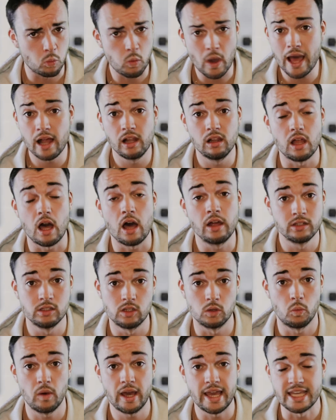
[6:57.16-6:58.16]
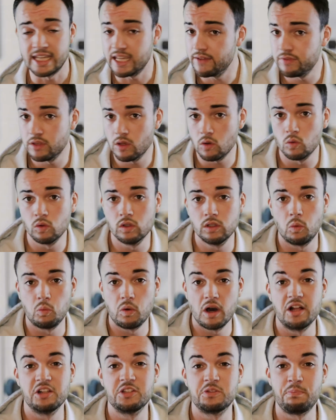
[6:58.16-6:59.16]
well underway, given that all the
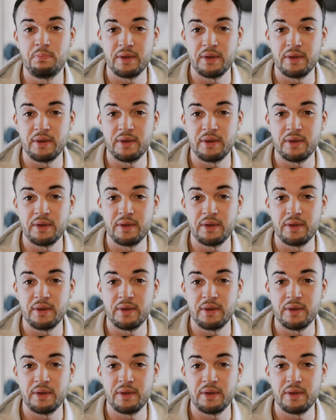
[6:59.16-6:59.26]
world's